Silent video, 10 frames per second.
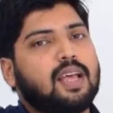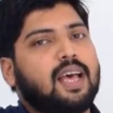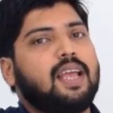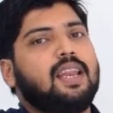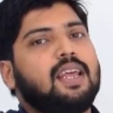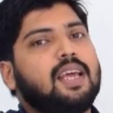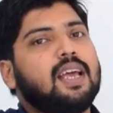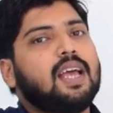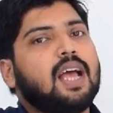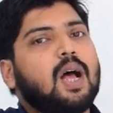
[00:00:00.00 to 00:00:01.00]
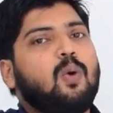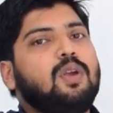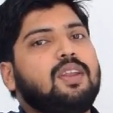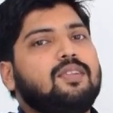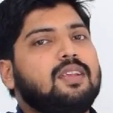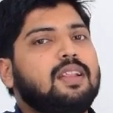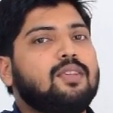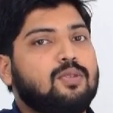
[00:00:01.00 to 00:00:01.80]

and how it is in the